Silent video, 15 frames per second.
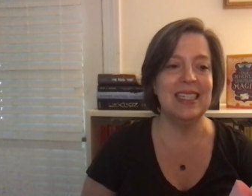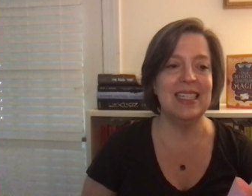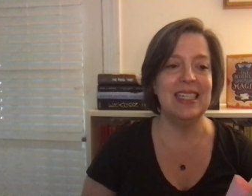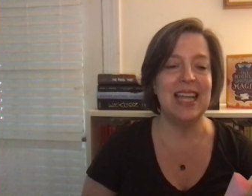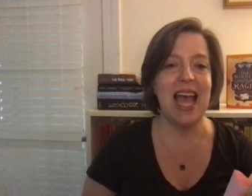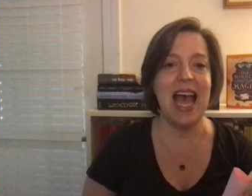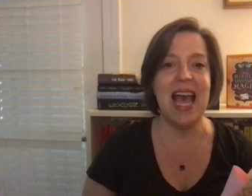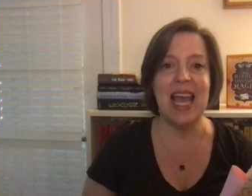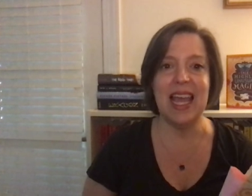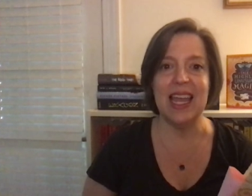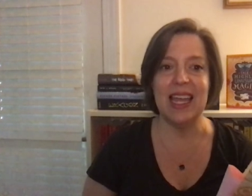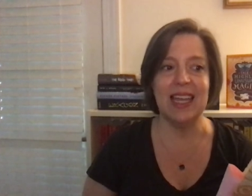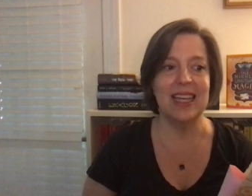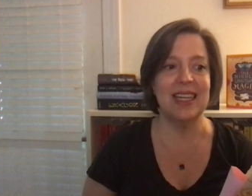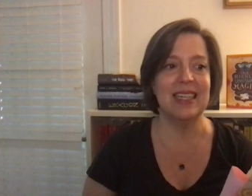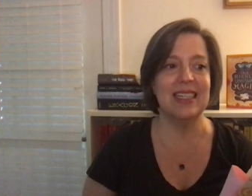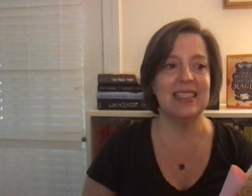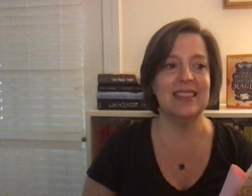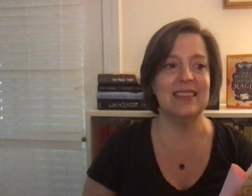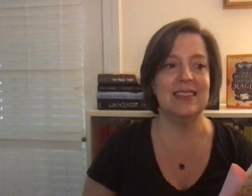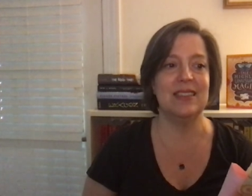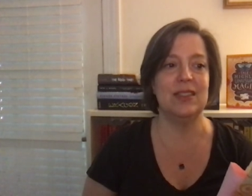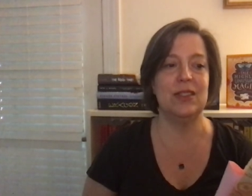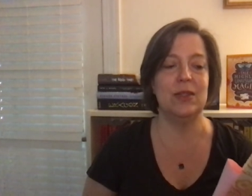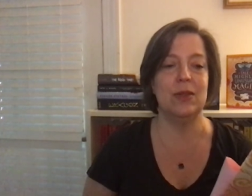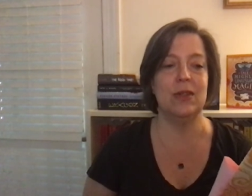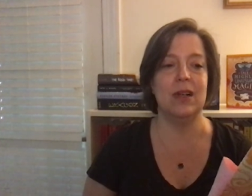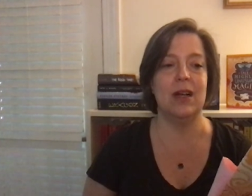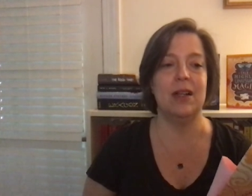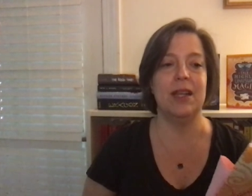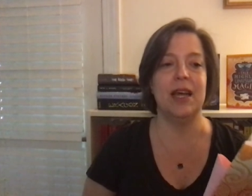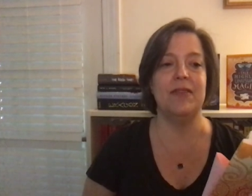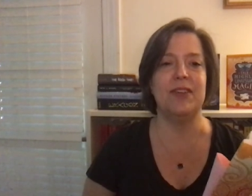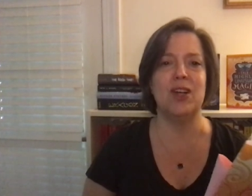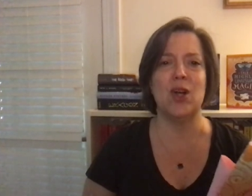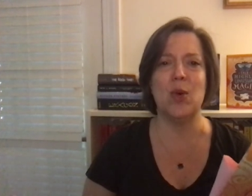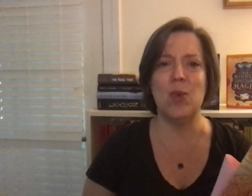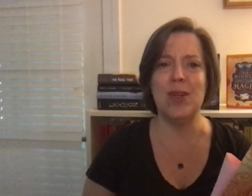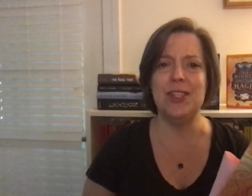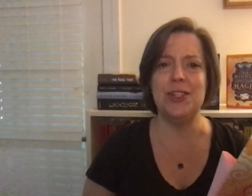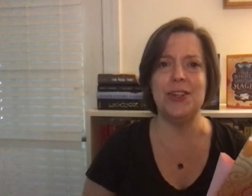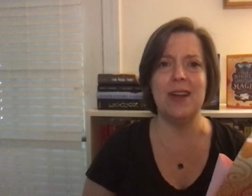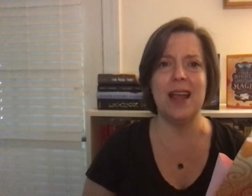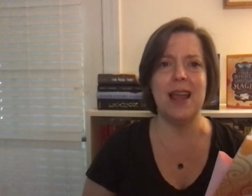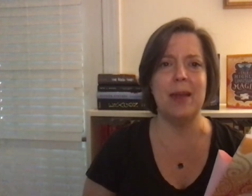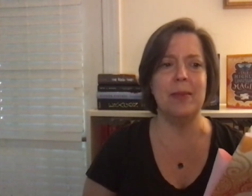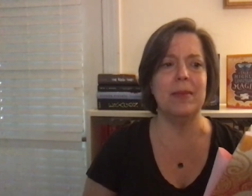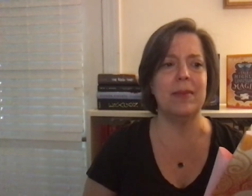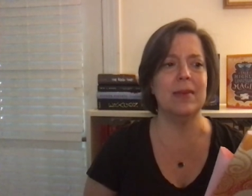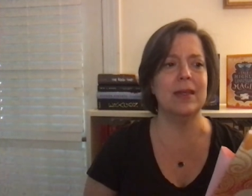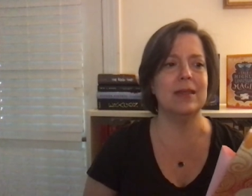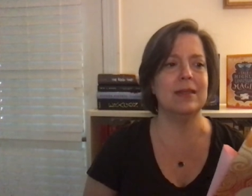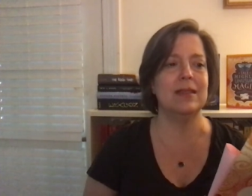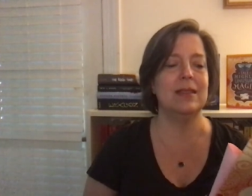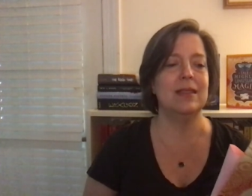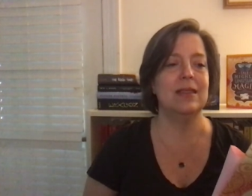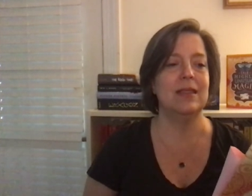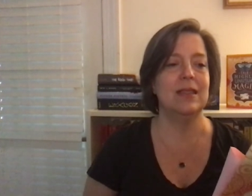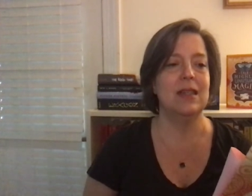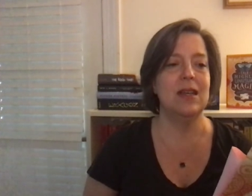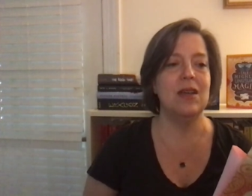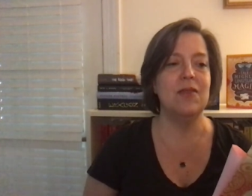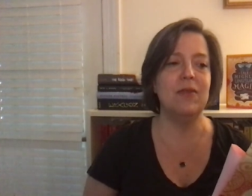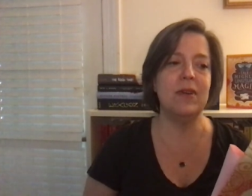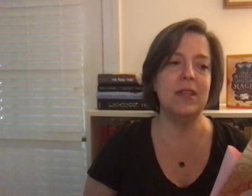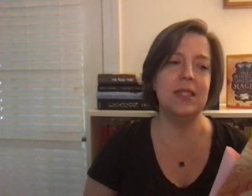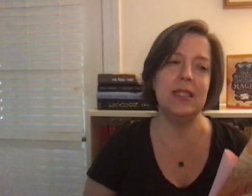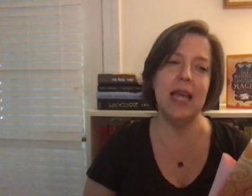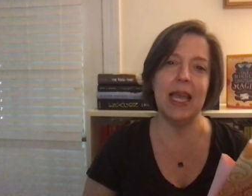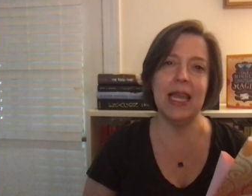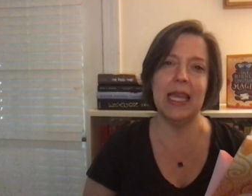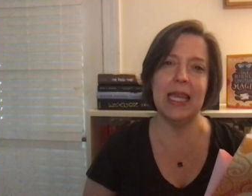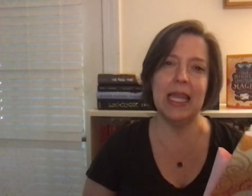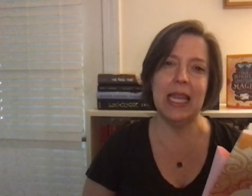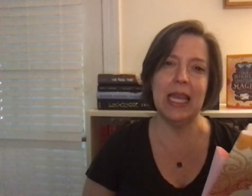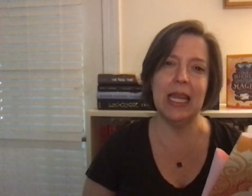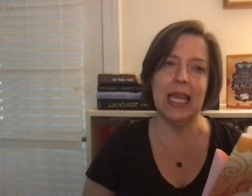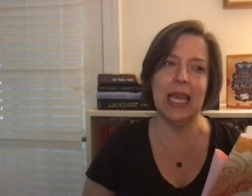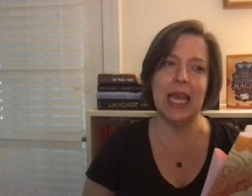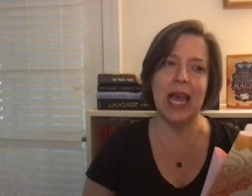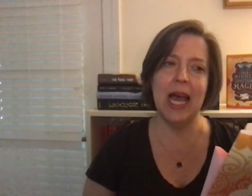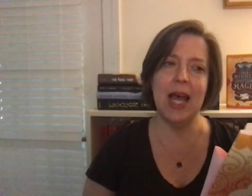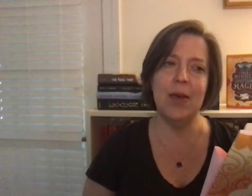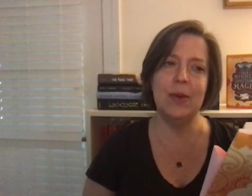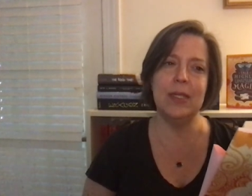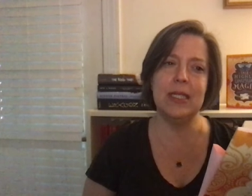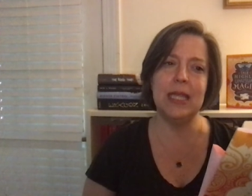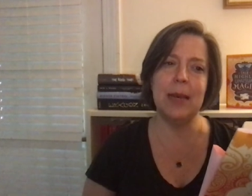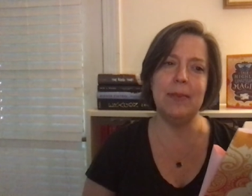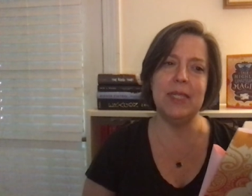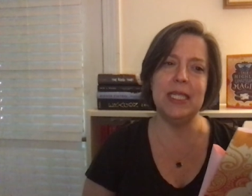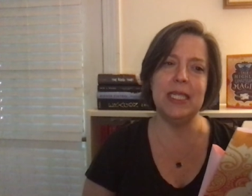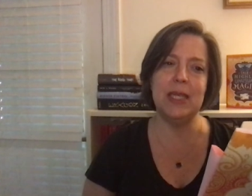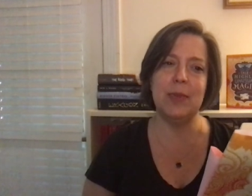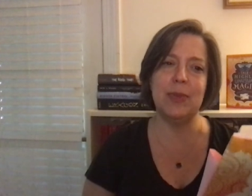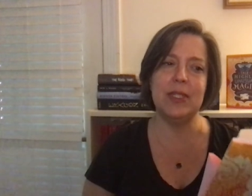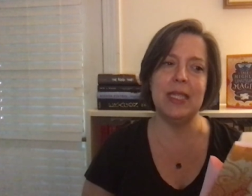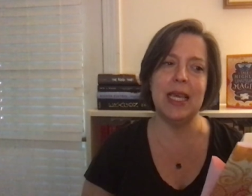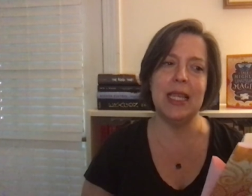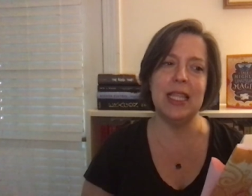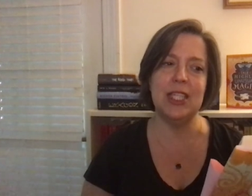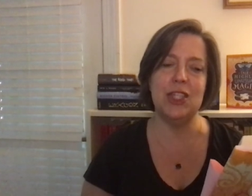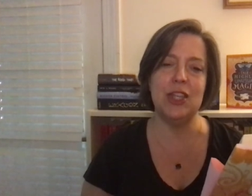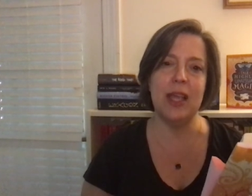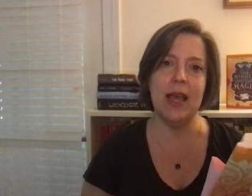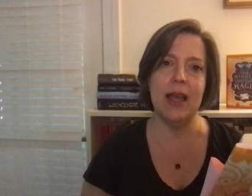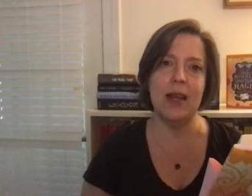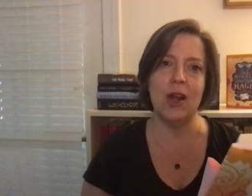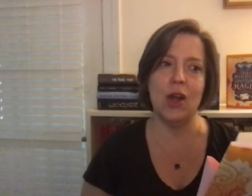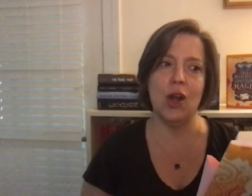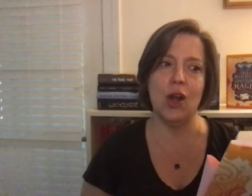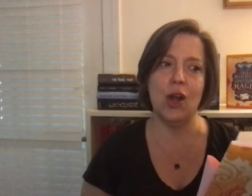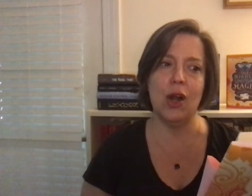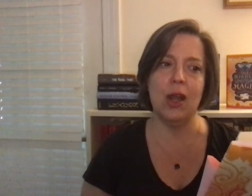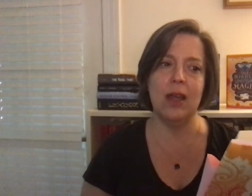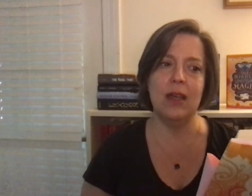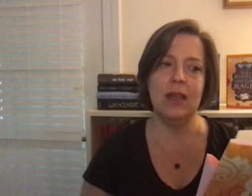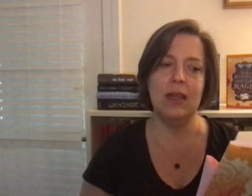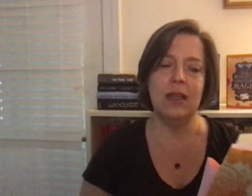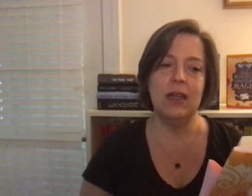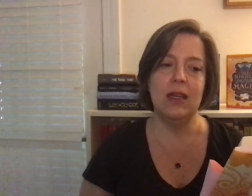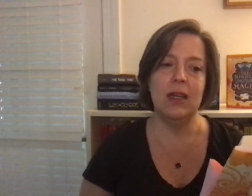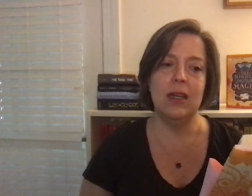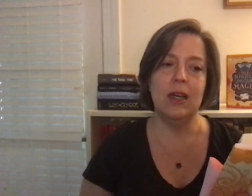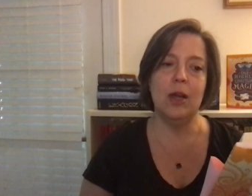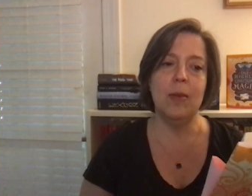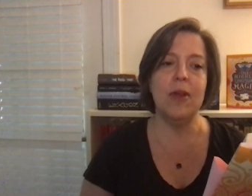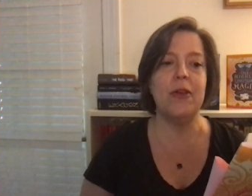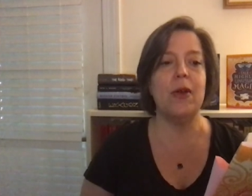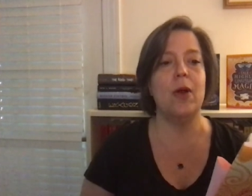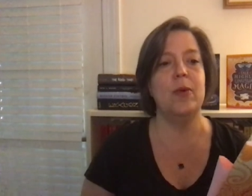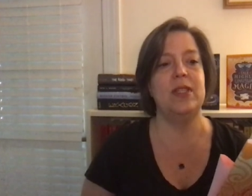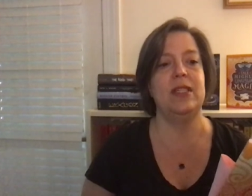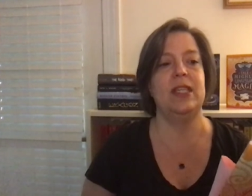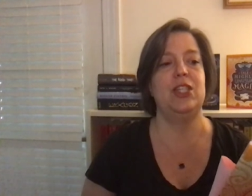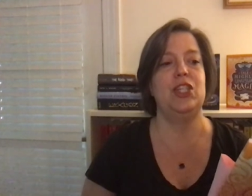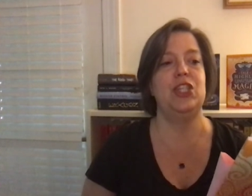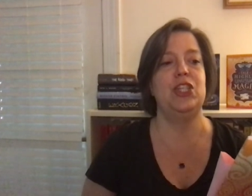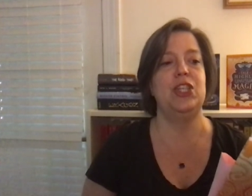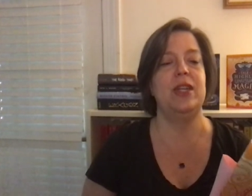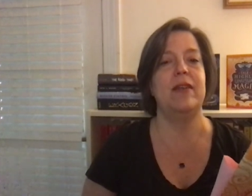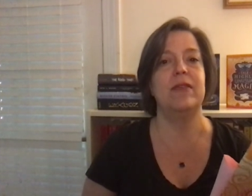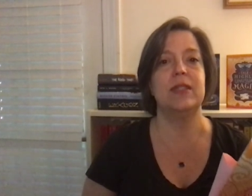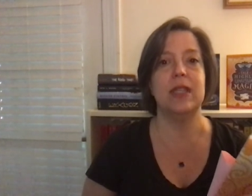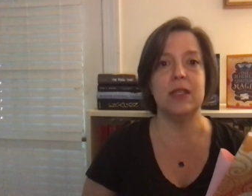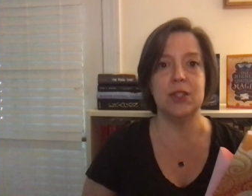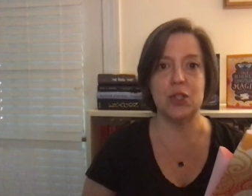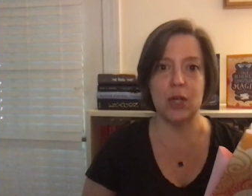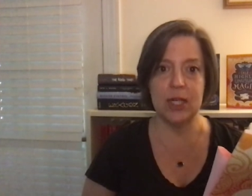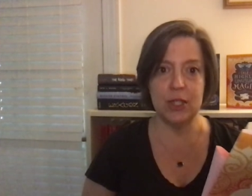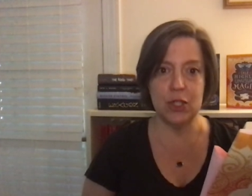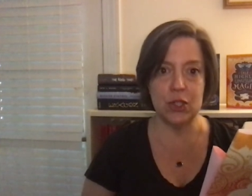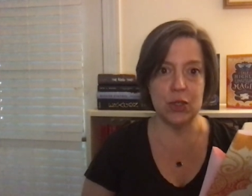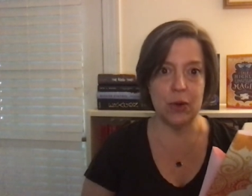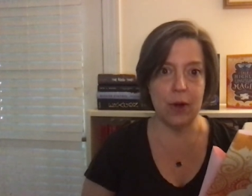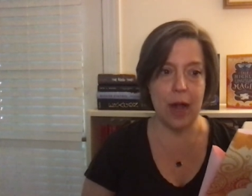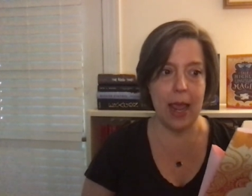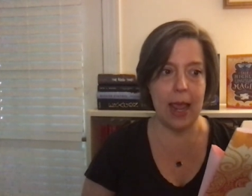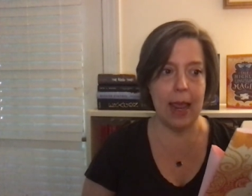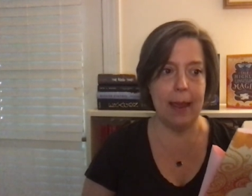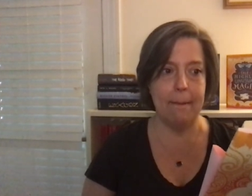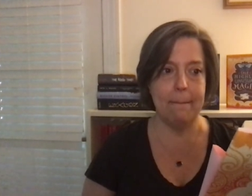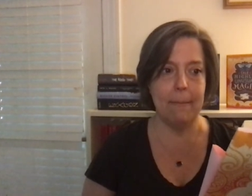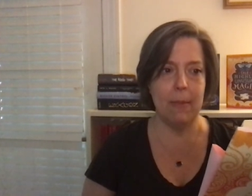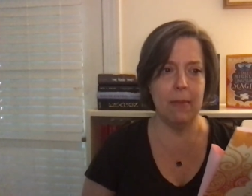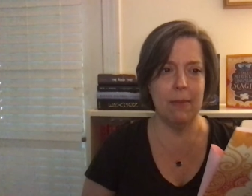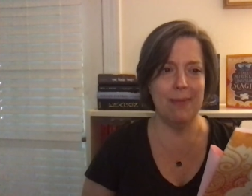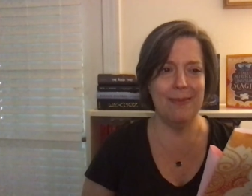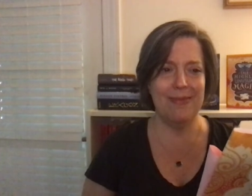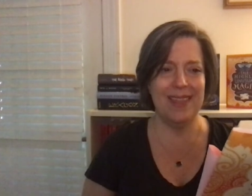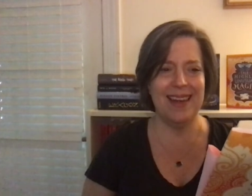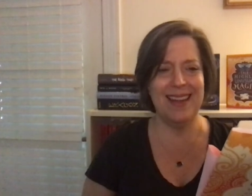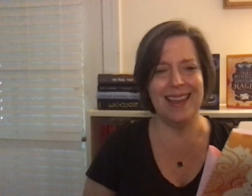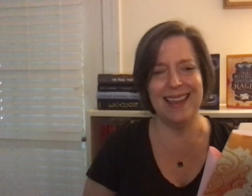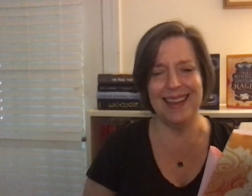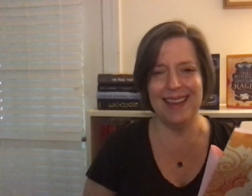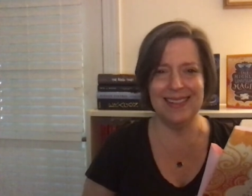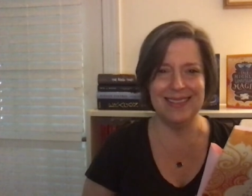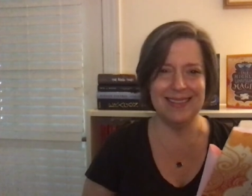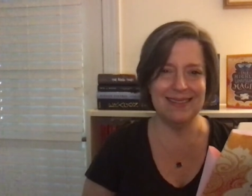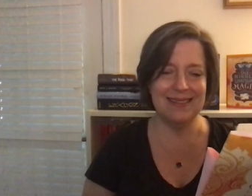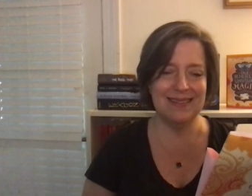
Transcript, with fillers: Hey, Doodle called after her. What's your name? For a second, Kai was tempted to pretend that she hadn't heard. Her mother always said she should never tell strangers her name. Then again,